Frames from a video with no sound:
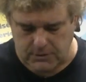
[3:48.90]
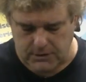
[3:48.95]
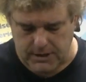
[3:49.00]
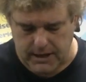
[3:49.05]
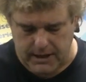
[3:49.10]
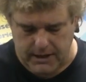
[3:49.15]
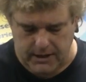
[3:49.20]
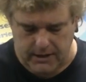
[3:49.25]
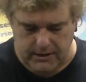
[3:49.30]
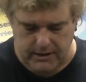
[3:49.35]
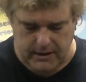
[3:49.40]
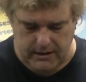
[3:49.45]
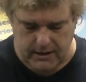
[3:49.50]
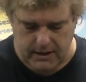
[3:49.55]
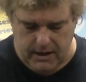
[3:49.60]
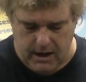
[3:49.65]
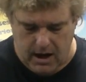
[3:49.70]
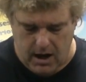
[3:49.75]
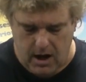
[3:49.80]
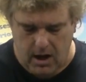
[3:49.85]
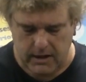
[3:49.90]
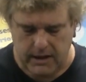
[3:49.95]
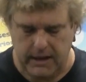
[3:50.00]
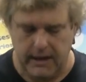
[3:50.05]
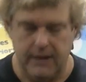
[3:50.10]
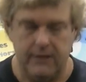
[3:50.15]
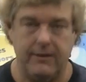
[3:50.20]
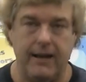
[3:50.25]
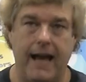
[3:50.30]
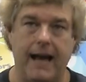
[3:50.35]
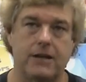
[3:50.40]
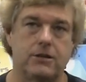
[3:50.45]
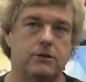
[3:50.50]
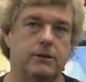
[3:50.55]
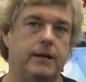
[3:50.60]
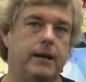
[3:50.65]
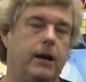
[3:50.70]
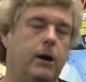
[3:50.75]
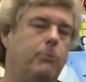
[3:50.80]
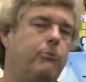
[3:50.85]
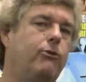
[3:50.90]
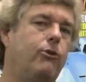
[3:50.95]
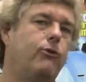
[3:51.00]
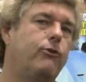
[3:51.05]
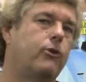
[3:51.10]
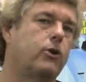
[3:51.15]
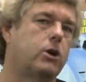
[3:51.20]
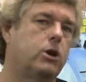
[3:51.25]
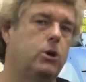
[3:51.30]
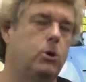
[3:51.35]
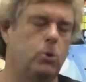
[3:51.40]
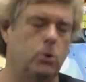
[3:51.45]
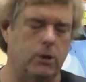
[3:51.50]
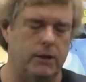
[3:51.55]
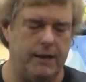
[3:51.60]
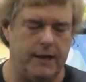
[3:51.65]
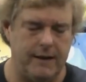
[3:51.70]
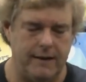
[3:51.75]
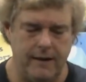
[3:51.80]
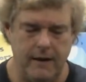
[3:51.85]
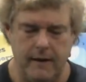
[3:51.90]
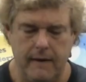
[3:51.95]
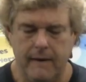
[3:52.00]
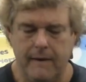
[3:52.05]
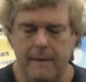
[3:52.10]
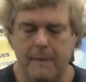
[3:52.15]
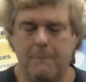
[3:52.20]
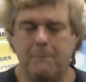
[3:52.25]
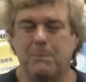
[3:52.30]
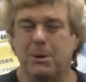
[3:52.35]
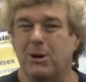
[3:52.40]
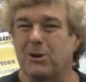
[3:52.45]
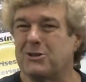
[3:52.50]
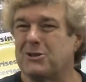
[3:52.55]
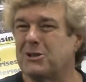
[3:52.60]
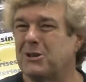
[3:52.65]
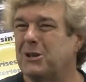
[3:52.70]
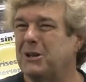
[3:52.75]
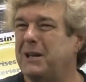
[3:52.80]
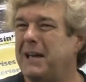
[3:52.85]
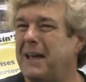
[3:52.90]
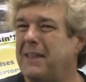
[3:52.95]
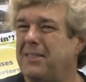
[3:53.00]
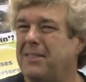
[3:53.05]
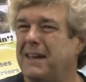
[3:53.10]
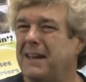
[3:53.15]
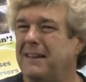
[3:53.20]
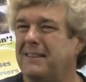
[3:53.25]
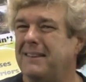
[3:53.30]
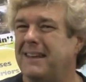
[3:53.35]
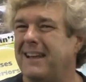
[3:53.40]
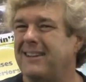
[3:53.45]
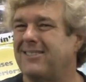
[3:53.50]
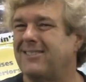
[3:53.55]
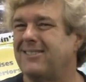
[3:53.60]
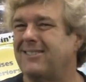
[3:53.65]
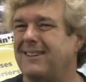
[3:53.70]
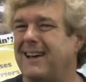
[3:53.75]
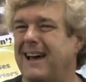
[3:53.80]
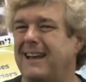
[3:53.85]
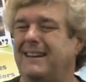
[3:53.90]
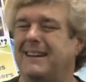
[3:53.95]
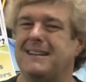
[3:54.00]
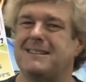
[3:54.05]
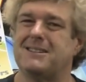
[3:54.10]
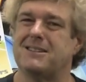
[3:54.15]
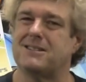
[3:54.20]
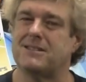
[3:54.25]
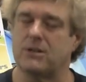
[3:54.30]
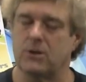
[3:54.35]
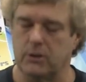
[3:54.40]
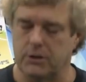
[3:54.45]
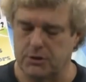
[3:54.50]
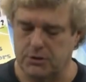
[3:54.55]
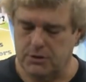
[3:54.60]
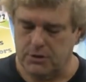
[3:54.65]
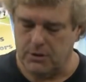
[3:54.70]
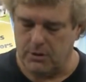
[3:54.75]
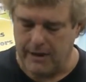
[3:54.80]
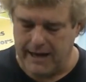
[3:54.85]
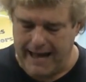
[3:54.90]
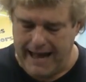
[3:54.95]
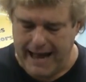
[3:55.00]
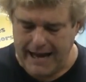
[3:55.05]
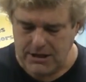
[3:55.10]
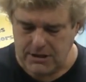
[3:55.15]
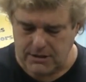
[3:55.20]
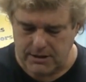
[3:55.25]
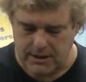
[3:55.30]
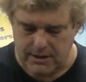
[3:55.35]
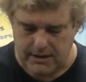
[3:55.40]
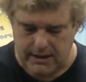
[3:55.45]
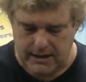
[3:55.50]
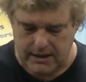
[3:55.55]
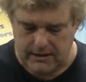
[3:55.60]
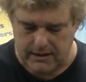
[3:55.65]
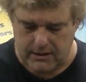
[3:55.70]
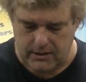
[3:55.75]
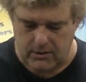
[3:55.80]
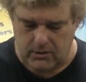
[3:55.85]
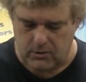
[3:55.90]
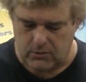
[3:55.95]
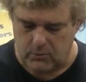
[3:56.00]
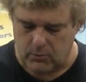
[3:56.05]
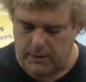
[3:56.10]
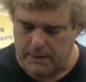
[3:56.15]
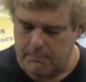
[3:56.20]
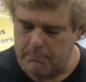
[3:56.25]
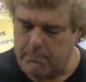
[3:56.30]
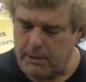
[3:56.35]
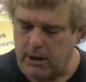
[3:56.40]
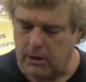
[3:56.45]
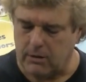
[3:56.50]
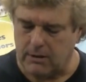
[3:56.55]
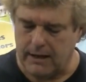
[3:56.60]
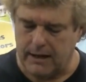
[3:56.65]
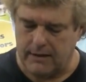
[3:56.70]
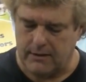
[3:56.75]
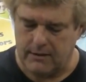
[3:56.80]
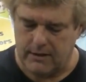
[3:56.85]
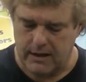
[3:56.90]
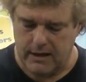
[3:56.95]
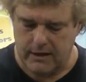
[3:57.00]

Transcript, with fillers: will tell you that the cogging is actually helpful for cooling. Personally, I think that's not necessarily true. I actually think that on a ribbed belt like